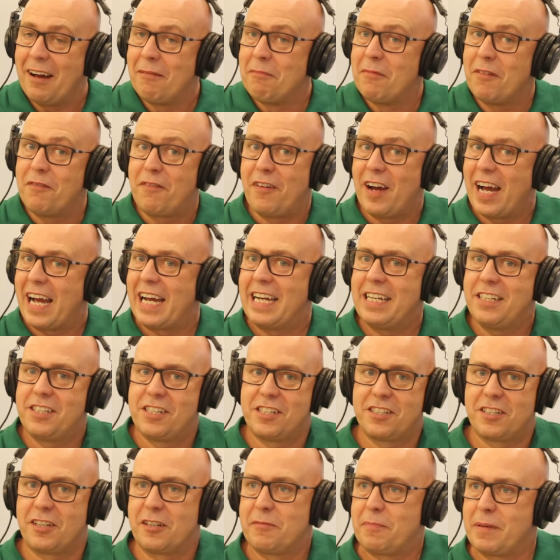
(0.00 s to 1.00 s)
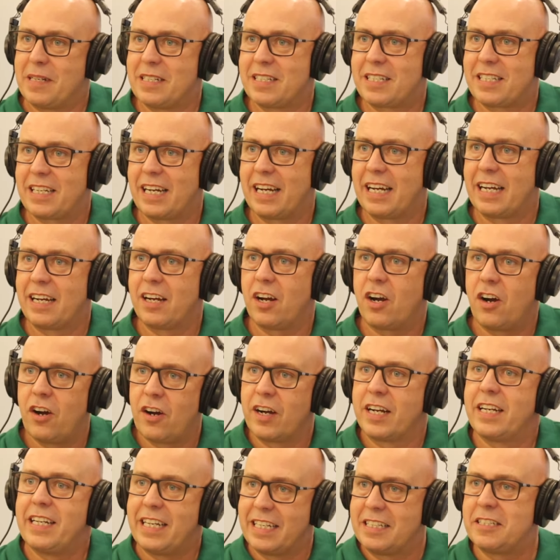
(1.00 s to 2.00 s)
Um, for ages I've been saying,
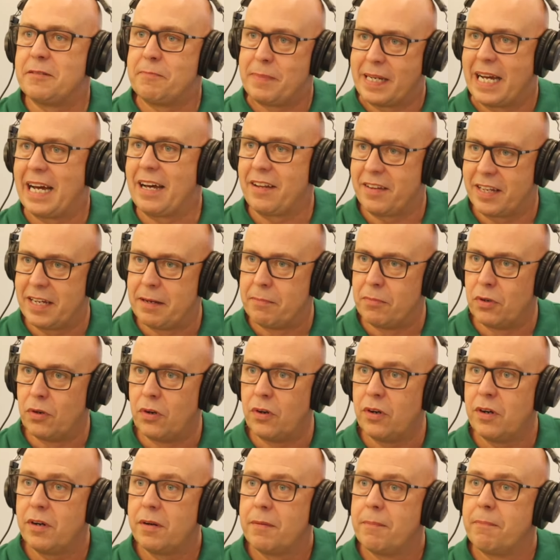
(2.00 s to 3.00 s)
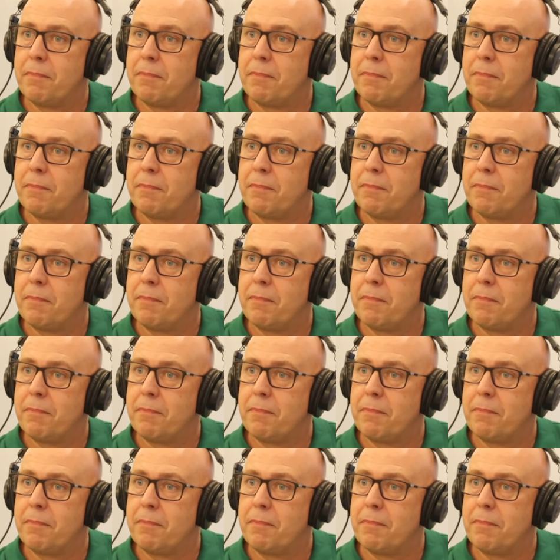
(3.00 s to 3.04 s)
I need to be out there more.